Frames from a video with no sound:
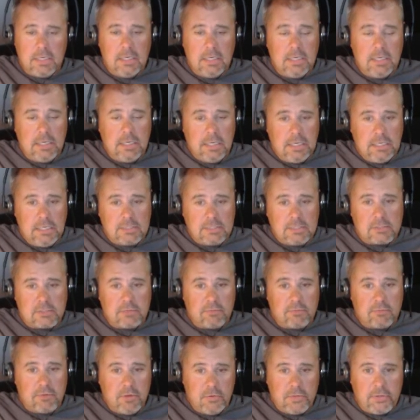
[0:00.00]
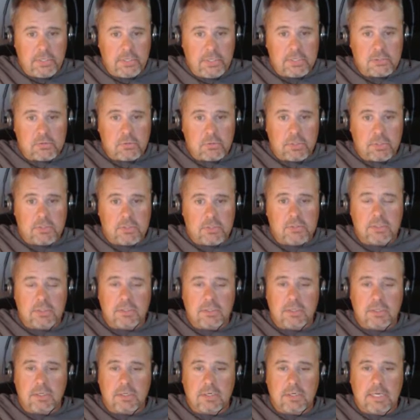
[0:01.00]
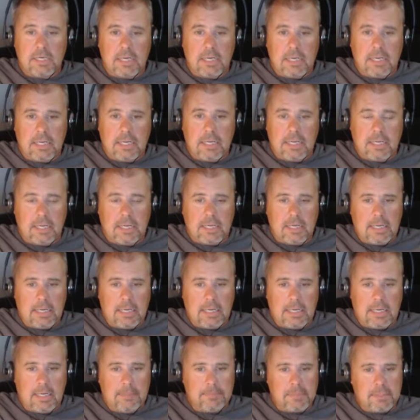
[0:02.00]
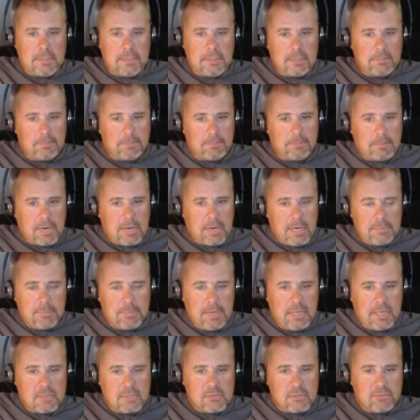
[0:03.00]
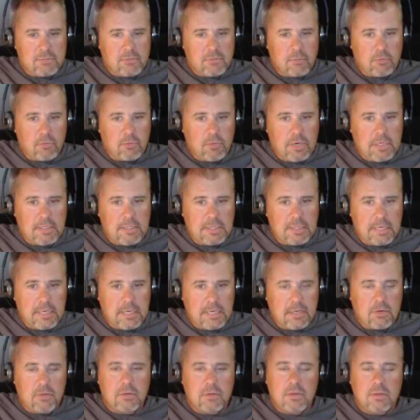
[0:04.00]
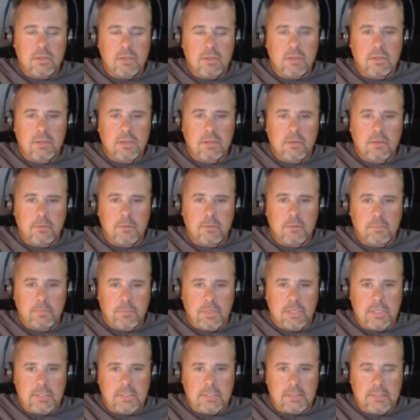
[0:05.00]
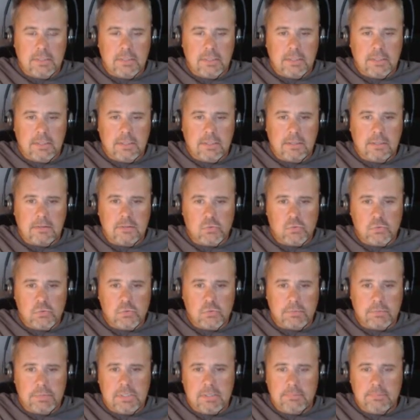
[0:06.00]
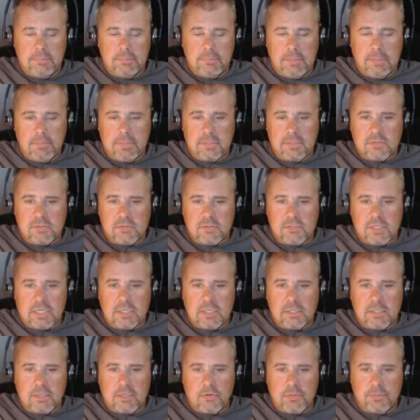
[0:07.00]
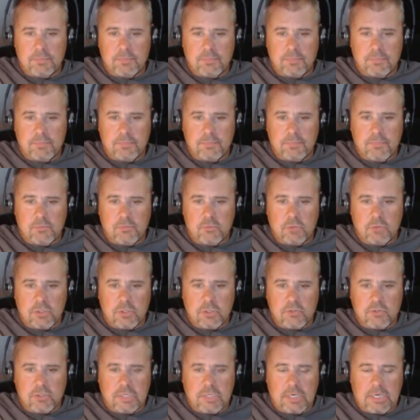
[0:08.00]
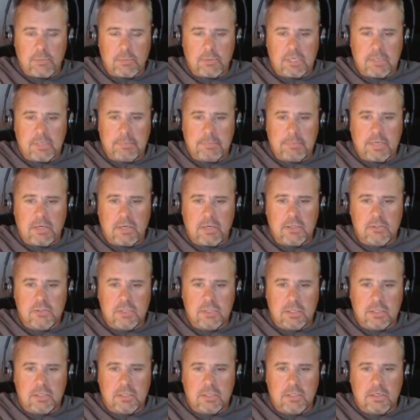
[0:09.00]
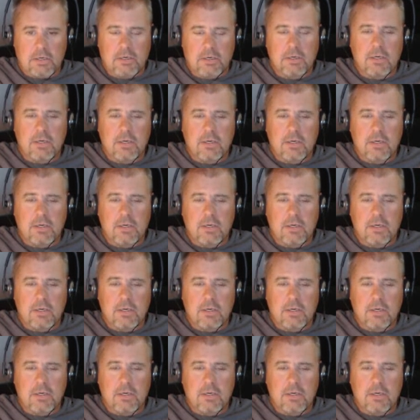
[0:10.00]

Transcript: It's a very good structure. I'm going to bypass it for right now, but this would be maybe a secondary structure that I would come out and check here.